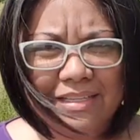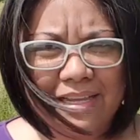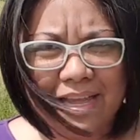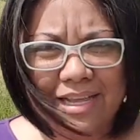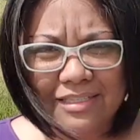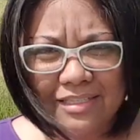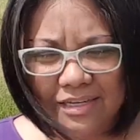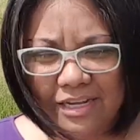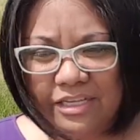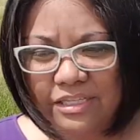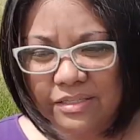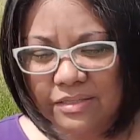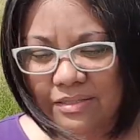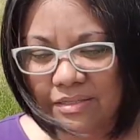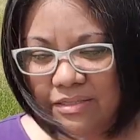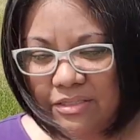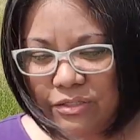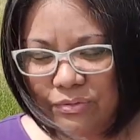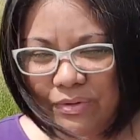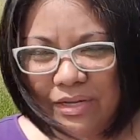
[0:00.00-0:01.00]
It has a nice
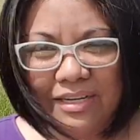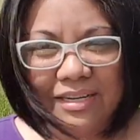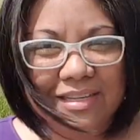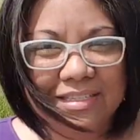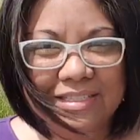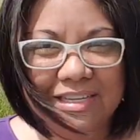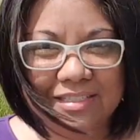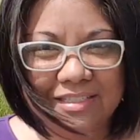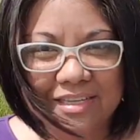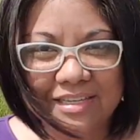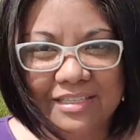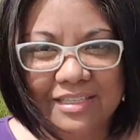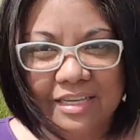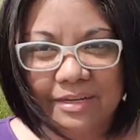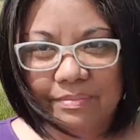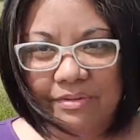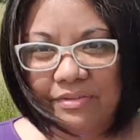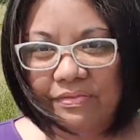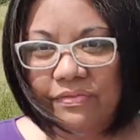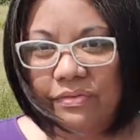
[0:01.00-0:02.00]
sweetness, as I
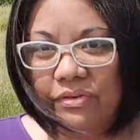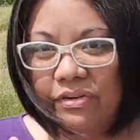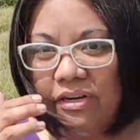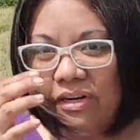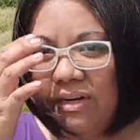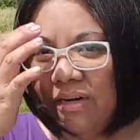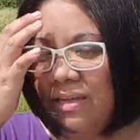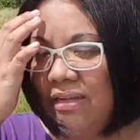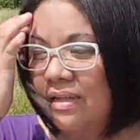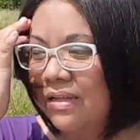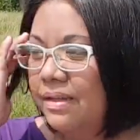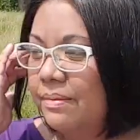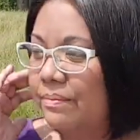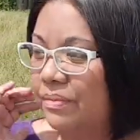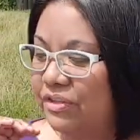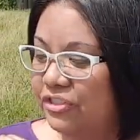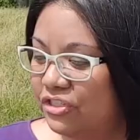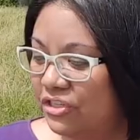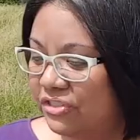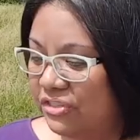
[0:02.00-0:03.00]
said before,
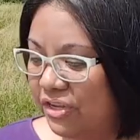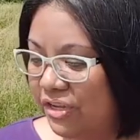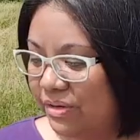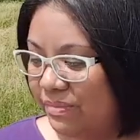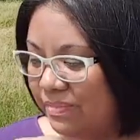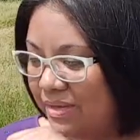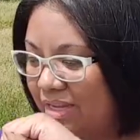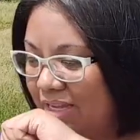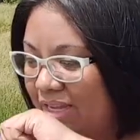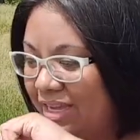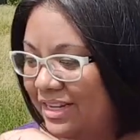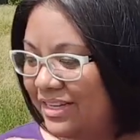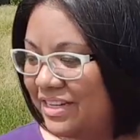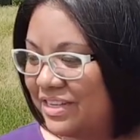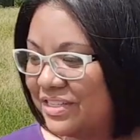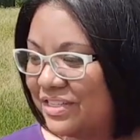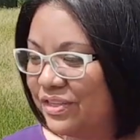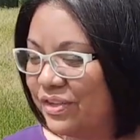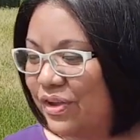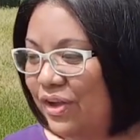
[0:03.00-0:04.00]
but just on me, it
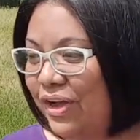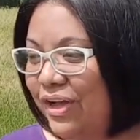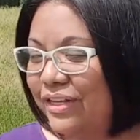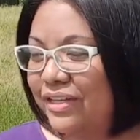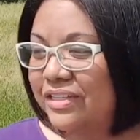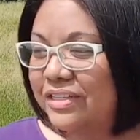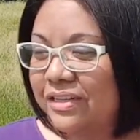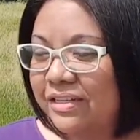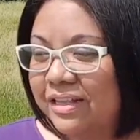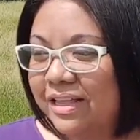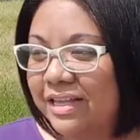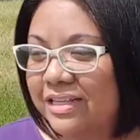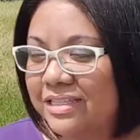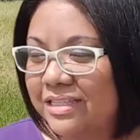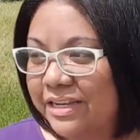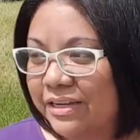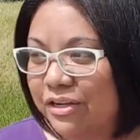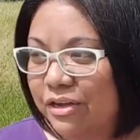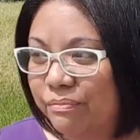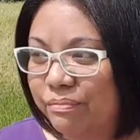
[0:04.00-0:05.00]
does not.
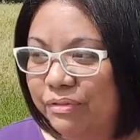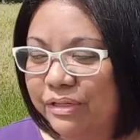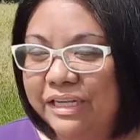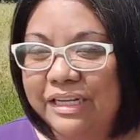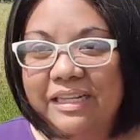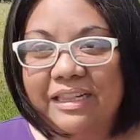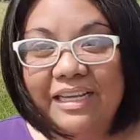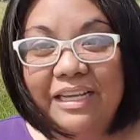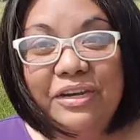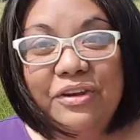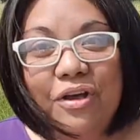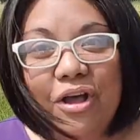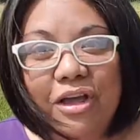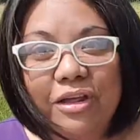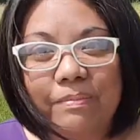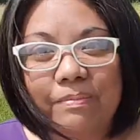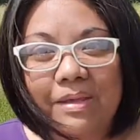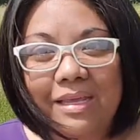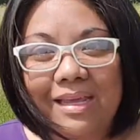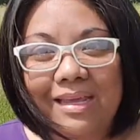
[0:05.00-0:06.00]
It's like completely
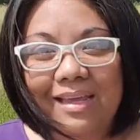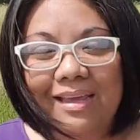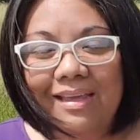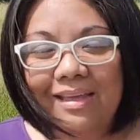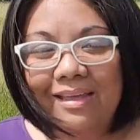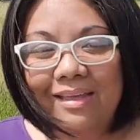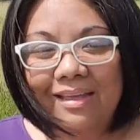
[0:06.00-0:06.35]
not me.